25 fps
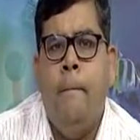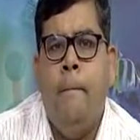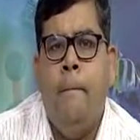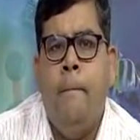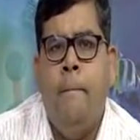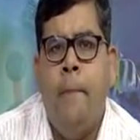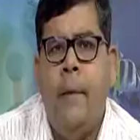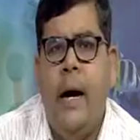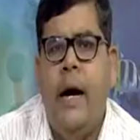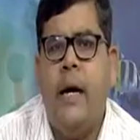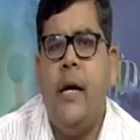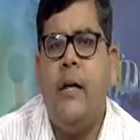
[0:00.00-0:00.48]

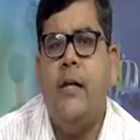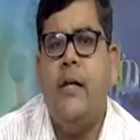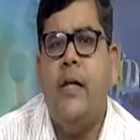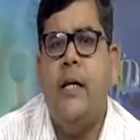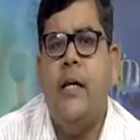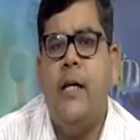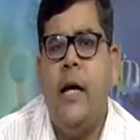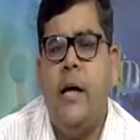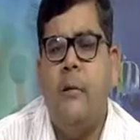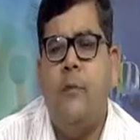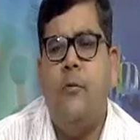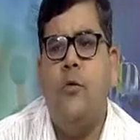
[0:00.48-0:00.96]
marriage
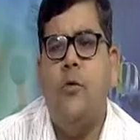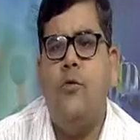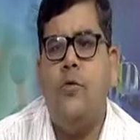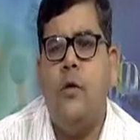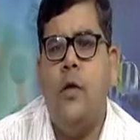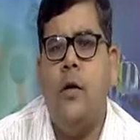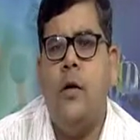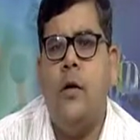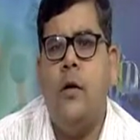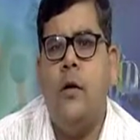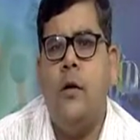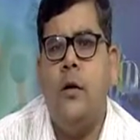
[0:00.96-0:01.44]
and divorce
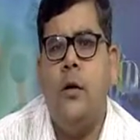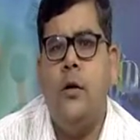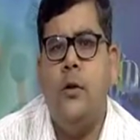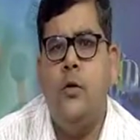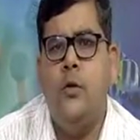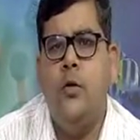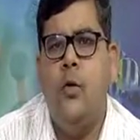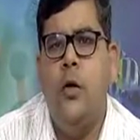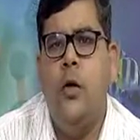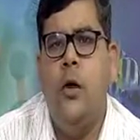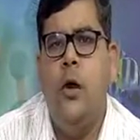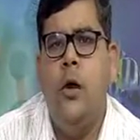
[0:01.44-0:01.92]
under
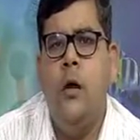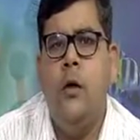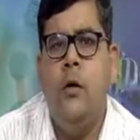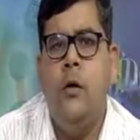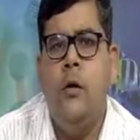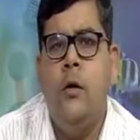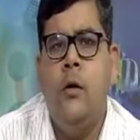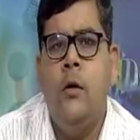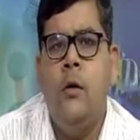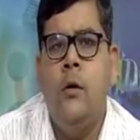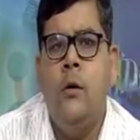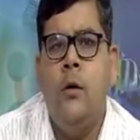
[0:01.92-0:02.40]
Hindu law,
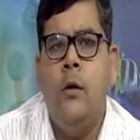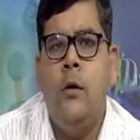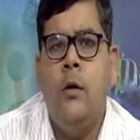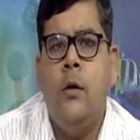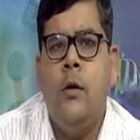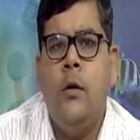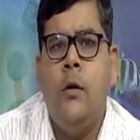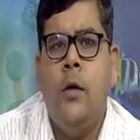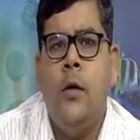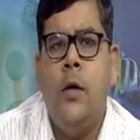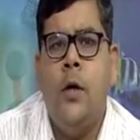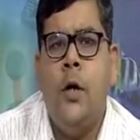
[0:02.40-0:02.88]

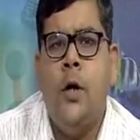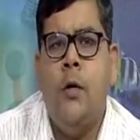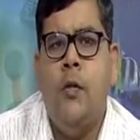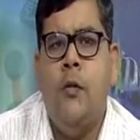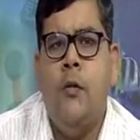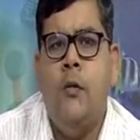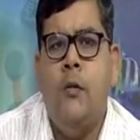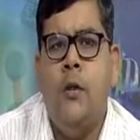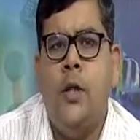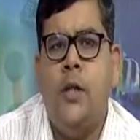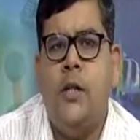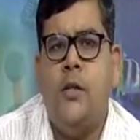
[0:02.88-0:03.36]

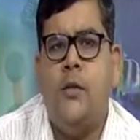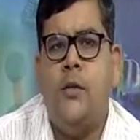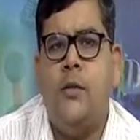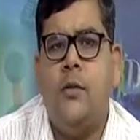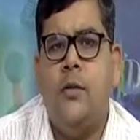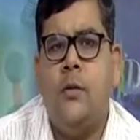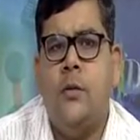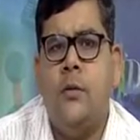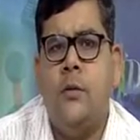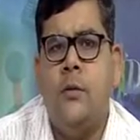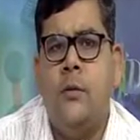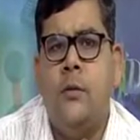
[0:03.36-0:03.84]
now let
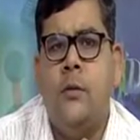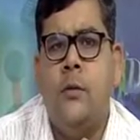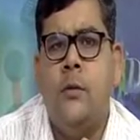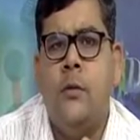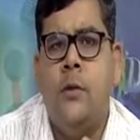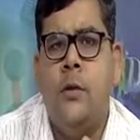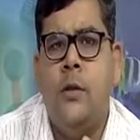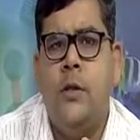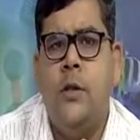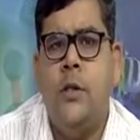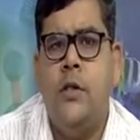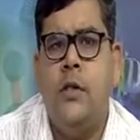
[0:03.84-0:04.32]
us
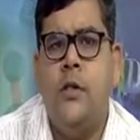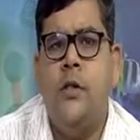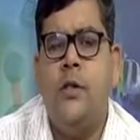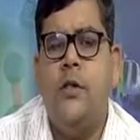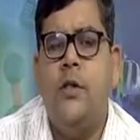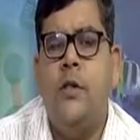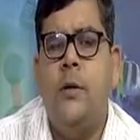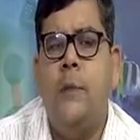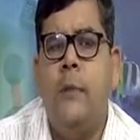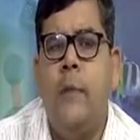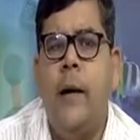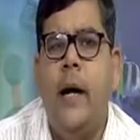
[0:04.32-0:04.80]
discuss
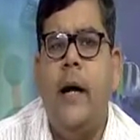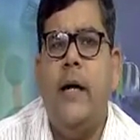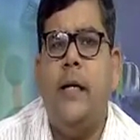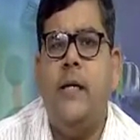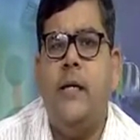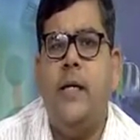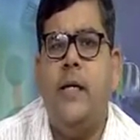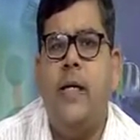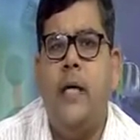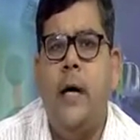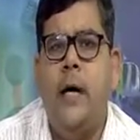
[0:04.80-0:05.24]
the marriage and